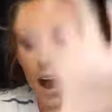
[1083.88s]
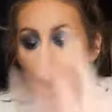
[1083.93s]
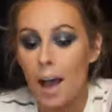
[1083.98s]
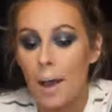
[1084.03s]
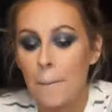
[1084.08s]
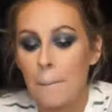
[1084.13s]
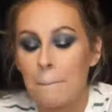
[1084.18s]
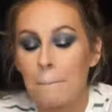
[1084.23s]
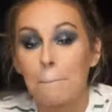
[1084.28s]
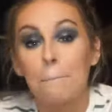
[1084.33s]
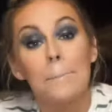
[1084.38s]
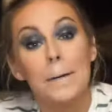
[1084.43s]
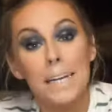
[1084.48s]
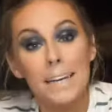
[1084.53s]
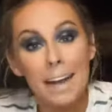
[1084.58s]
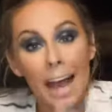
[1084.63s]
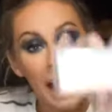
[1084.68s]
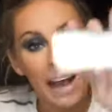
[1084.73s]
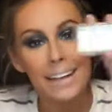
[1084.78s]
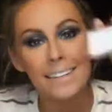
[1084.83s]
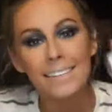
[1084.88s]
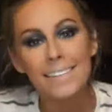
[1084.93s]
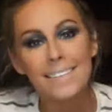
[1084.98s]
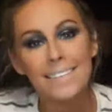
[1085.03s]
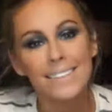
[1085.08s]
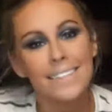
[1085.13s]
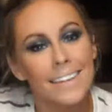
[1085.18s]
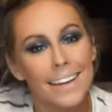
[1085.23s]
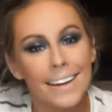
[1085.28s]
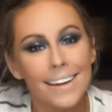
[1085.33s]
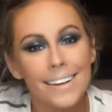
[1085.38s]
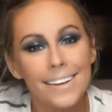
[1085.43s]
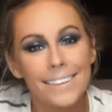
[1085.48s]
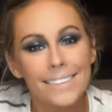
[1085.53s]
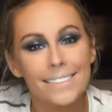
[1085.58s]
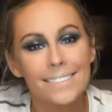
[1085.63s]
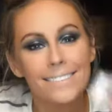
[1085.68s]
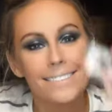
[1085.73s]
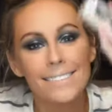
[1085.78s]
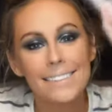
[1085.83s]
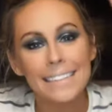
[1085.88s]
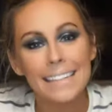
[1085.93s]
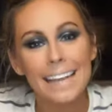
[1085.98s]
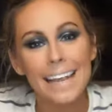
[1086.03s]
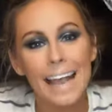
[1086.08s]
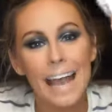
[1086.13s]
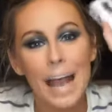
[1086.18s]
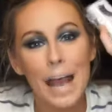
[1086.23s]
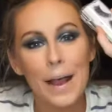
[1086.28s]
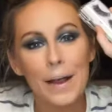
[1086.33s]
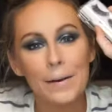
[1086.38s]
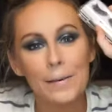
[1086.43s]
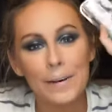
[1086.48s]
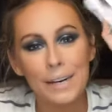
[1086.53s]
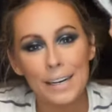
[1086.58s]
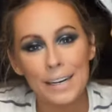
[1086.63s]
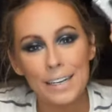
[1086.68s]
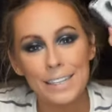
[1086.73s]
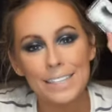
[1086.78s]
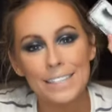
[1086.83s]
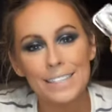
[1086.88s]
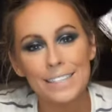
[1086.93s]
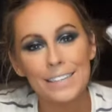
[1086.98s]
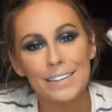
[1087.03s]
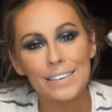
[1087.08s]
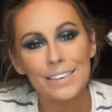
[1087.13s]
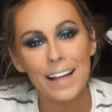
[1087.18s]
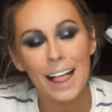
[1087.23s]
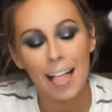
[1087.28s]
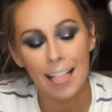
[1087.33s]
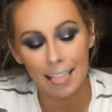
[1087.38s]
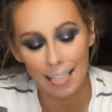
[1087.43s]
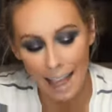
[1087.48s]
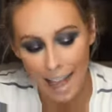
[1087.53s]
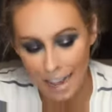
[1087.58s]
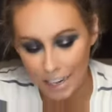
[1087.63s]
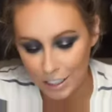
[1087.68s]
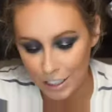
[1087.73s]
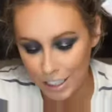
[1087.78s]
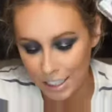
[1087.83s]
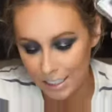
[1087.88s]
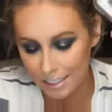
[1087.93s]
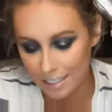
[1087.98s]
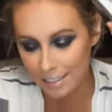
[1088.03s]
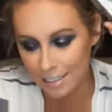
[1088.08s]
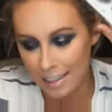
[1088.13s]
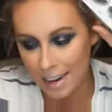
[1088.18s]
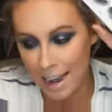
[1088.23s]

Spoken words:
But next, we're gonna do lashes.